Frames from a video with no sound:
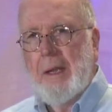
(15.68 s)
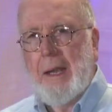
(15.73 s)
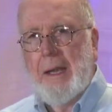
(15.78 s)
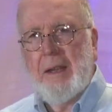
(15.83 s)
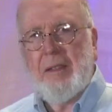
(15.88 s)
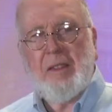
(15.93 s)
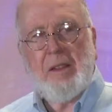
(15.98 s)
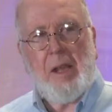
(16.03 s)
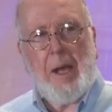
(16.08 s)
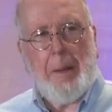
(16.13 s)
and
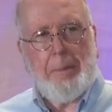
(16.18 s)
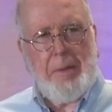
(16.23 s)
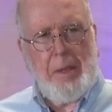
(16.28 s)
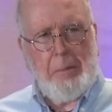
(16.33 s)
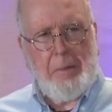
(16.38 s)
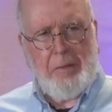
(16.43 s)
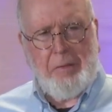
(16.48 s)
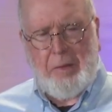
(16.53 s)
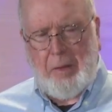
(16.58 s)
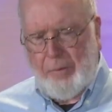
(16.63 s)
it's an
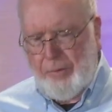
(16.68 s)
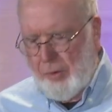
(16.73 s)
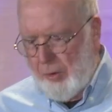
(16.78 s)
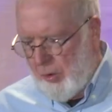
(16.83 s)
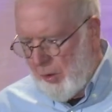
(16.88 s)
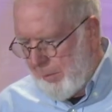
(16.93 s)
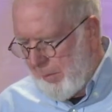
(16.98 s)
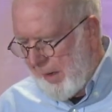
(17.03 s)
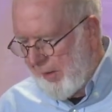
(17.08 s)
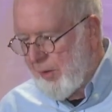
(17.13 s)
optimistic
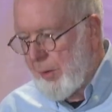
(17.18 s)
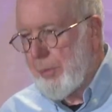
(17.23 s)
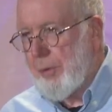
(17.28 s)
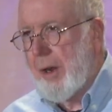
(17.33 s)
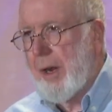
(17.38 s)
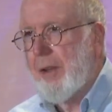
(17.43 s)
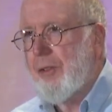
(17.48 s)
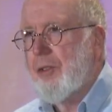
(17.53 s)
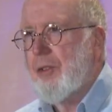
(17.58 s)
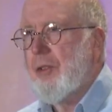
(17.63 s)
view, it may
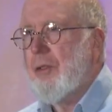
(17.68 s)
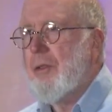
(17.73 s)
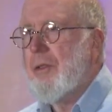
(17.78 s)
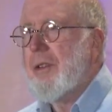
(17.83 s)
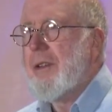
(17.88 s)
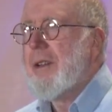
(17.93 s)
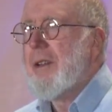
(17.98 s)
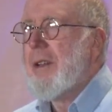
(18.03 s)
surprise you,